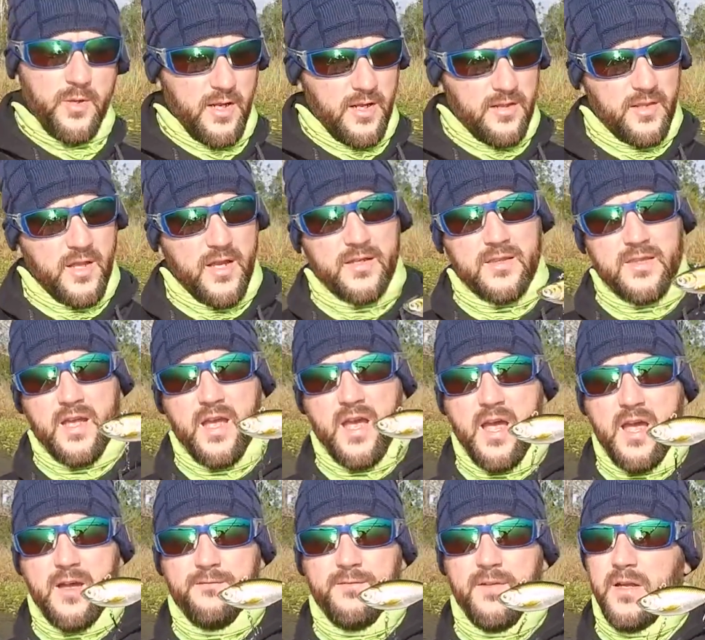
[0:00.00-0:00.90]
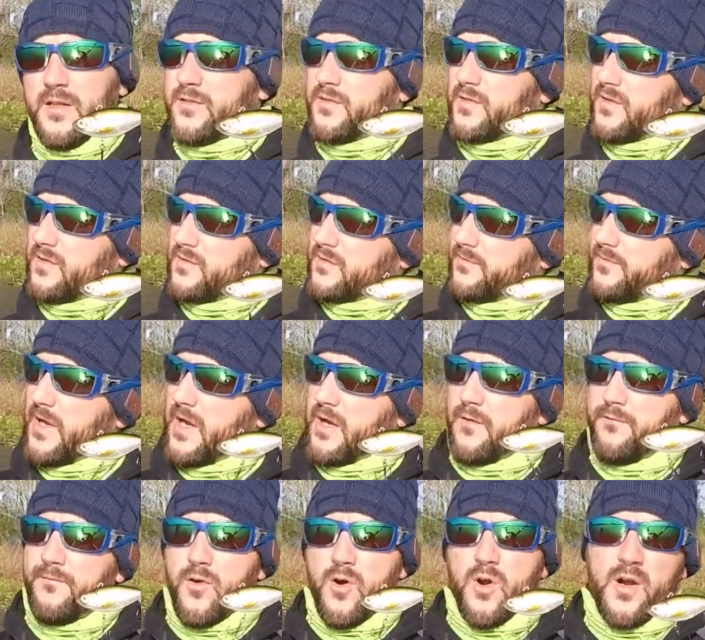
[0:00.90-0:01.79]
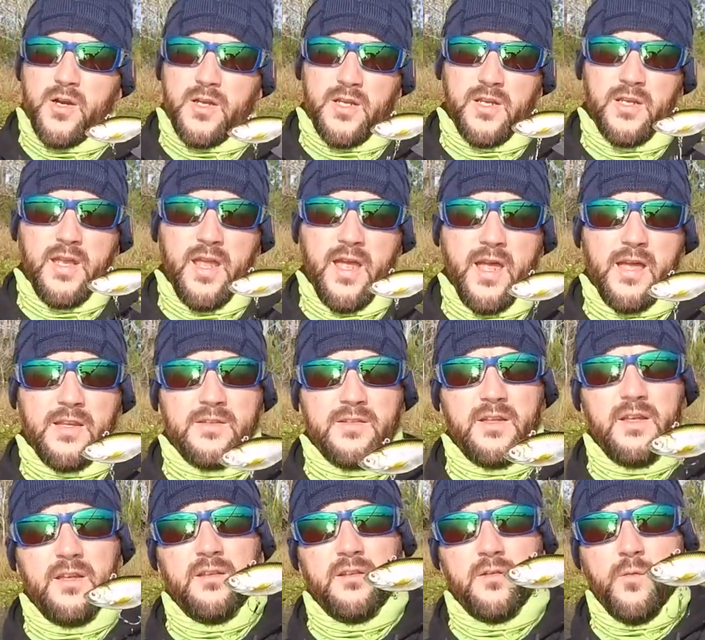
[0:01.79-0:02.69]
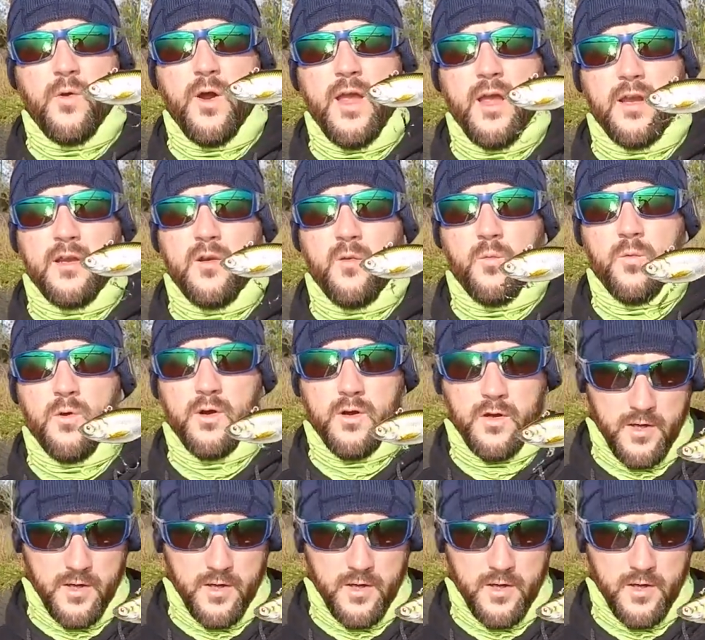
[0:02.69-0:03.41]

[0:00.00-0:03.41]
I like the 1/2 ounce because of how far I can cast it and the way I can work